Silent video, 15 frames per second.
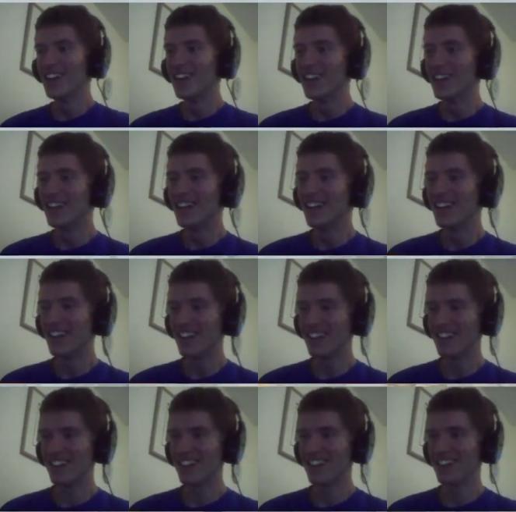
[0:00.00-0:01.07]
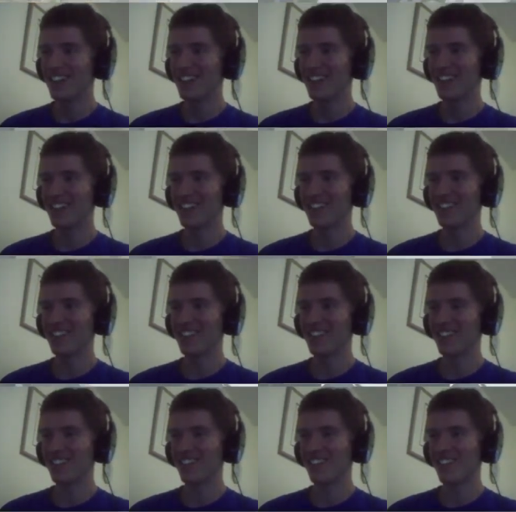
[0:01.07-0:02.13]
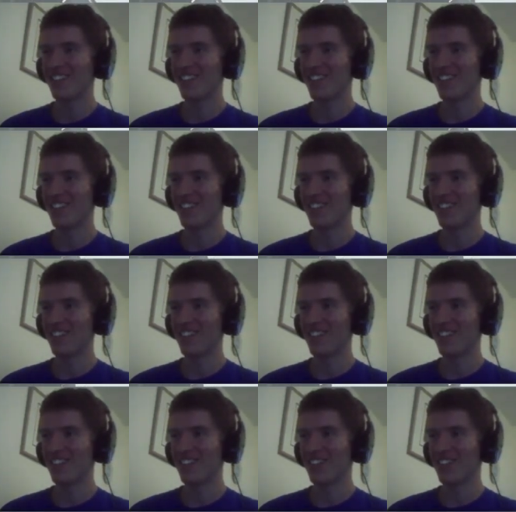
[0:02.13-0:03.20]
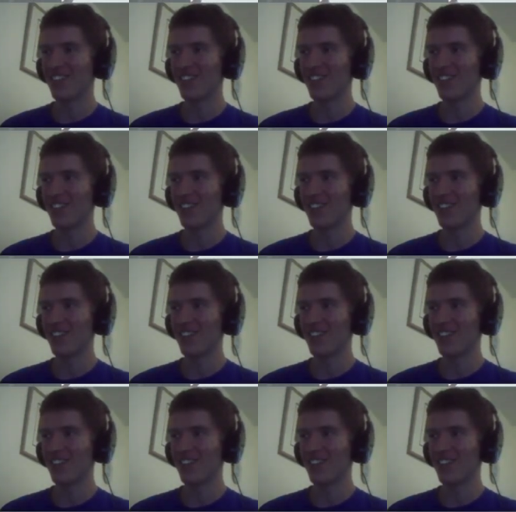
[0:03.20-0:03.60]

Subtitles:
[no speech]